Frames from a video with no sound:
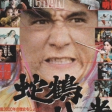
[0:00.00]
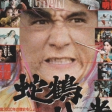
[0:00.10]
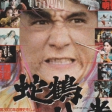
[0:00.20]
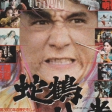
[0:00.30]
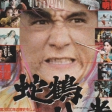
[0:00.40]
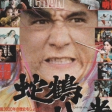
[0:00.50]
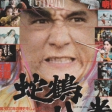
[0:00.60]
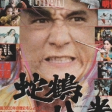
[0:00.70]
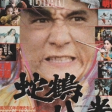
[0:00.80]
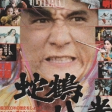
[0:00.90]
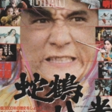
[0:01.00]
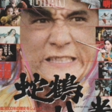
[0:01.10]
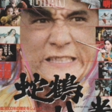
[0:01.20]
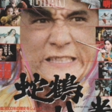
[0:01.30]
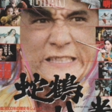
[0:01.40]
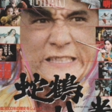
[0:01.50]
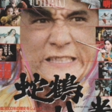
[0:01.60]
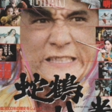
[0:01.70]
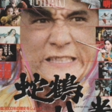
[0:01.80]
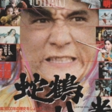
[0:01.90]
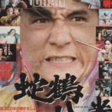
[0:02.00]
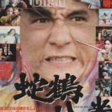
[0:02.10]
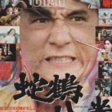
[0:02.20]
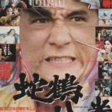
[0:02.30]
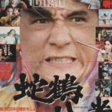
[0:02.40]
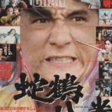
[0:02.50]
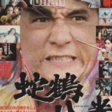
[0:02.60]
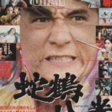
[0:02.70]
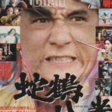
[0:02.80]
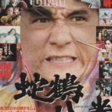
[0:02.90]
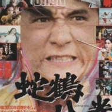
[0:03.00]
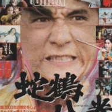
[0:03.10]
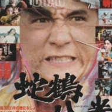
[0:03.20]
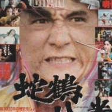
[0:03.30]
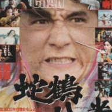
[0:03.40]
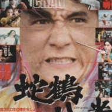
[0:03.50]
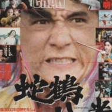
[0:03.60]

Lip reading: The person shown says nothing.